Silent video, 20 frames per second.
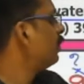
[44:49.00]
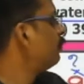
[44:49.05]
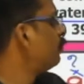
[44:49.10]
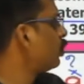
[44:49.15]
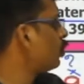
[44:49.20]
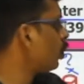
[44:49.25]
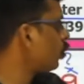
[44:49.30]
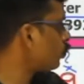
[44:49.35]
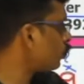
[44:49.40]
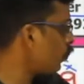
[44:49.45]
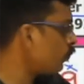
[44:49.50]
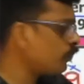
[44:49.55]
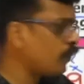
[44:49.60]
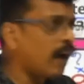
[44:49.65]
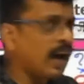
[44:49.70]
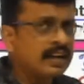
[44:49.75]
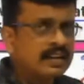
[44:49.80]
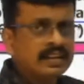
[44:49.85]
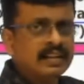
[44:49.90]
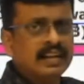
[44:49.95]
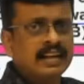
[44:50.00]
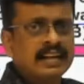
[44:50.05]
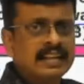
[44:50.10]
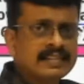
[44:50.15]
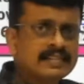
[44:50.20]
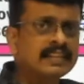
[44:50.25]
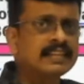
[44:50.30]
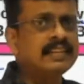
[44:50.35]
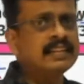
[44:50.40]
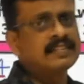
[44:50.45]
because of what
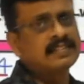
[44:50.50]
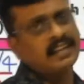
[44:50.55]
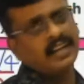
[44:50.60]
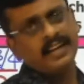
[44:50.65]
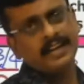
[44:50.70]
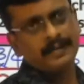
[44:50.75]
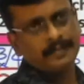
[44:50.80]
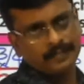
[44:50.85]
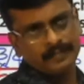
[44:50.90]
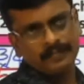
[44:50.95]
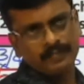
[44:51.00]
less in this side.